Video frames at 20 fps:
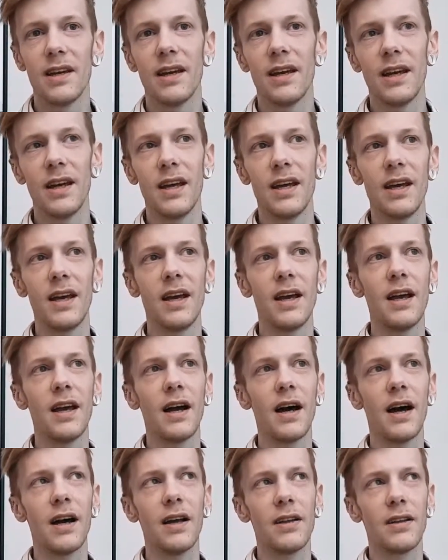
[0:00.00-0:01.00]
it,
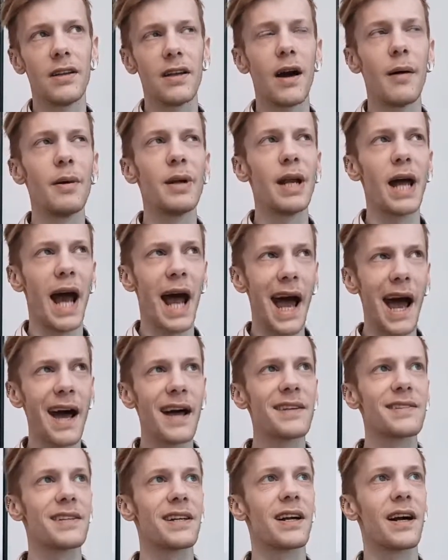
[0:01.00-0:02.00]
it, I mean, it
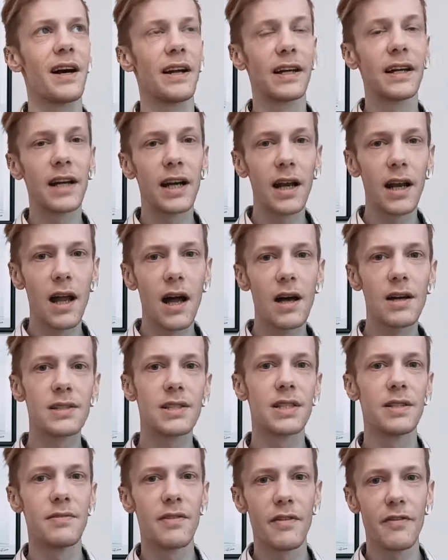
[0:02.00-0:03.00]
has a kind of
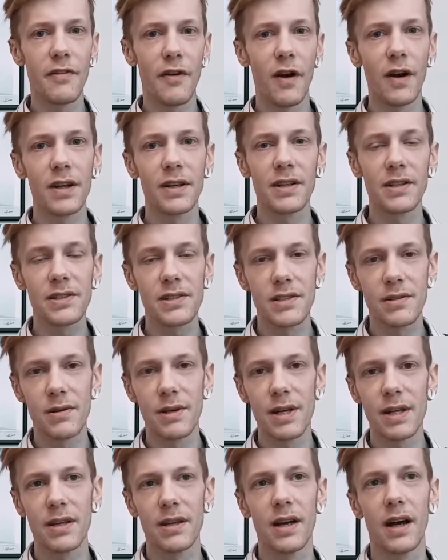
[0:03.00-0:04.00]
classy refineness to
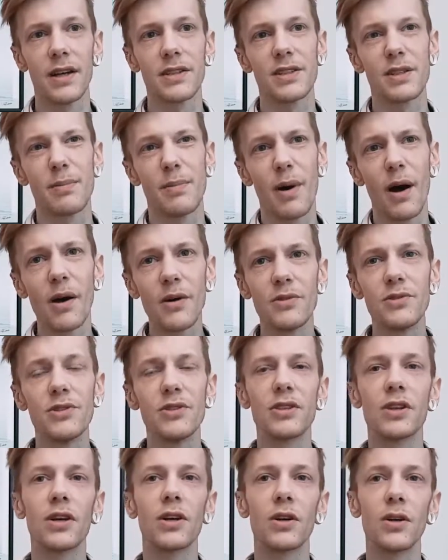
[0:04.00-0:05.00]
it that I suppose
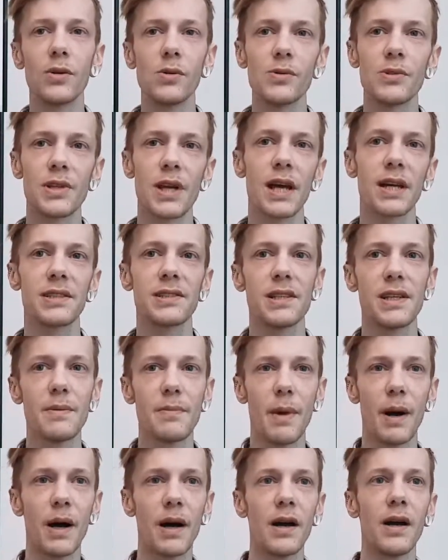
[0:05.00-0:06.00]
you could call sexy,
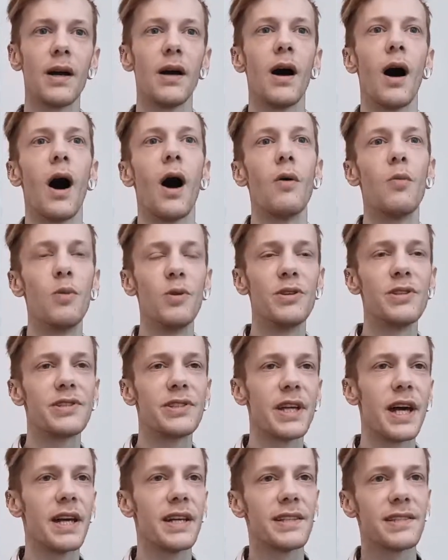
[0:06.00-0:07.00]
but I wouldn't
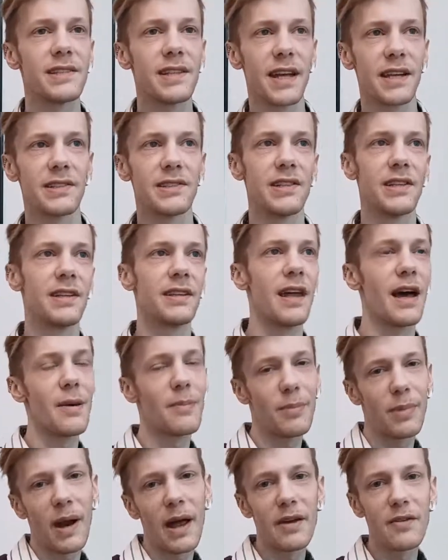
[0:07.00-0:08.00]
say it's sexy in
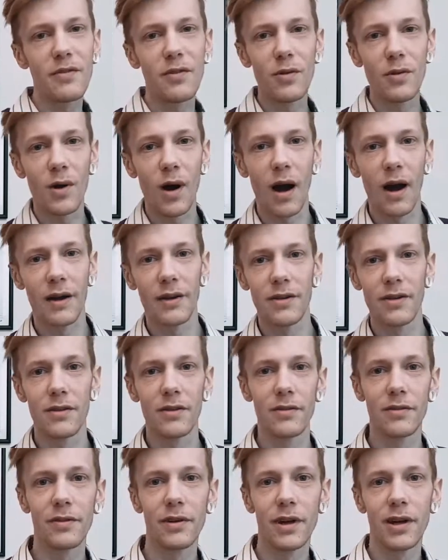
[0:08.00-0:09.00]
that playful kind of